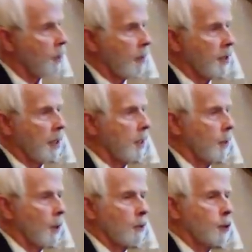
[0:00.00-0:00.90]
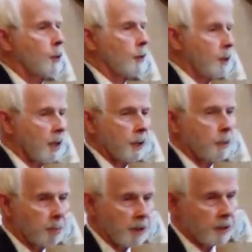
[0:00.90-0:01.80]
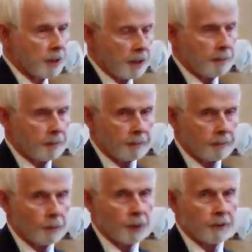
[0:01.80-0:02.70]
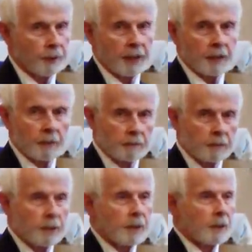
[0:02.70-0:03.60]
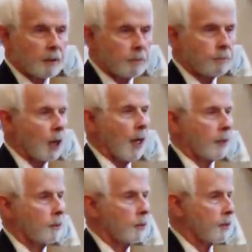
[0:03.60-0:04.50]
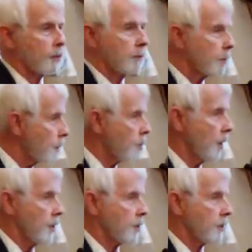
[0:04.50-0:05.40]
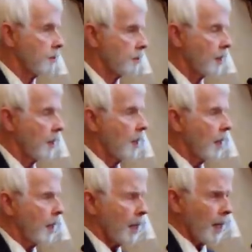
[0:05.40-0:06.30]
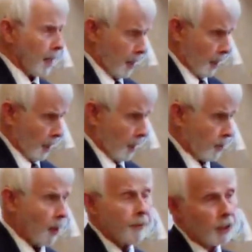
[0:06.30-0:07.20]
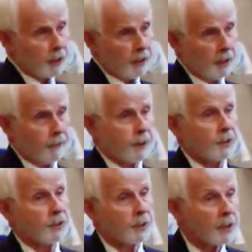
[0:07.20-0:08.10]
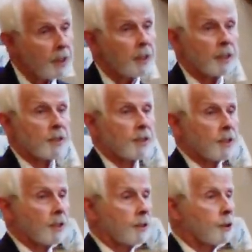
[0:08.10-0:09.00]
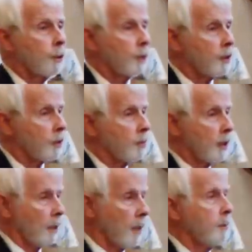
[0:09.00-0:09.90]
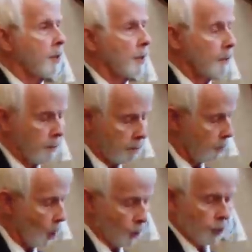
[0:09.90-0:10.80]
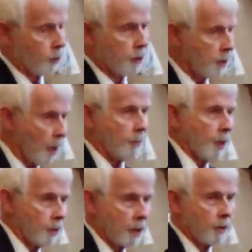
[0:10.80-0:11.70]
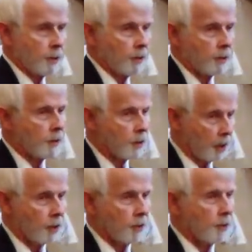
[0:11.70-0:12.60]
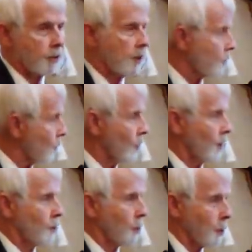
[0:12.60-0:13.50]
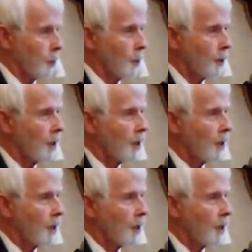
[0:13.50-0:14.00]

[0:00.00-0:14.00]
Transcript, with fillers: probably ending around 2 or 300 BC when the final product was in place. So, obviously, if this is the case, two things are being claimed here. Moses did not write Genesis, and Genesis isn't really true.